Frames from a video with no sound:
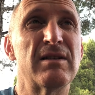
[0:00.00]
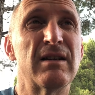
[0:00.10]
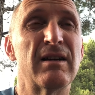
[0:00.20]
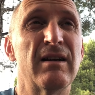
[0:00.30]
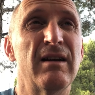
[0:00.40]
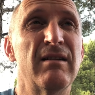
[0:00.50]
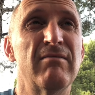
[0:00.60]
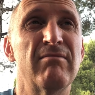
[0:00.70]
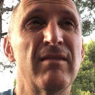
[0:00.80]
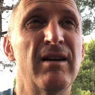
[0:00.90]
particular
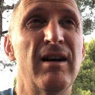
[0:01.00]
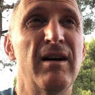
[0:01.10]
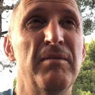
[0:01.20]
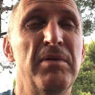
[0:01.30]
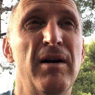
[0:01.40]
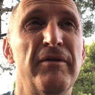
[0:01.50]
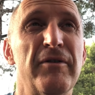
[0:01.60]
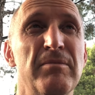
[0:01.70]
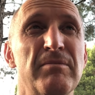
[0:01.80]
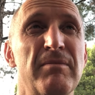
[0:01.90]
apart
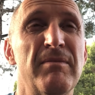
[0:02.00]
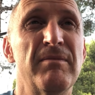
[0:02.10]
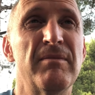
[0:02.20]
from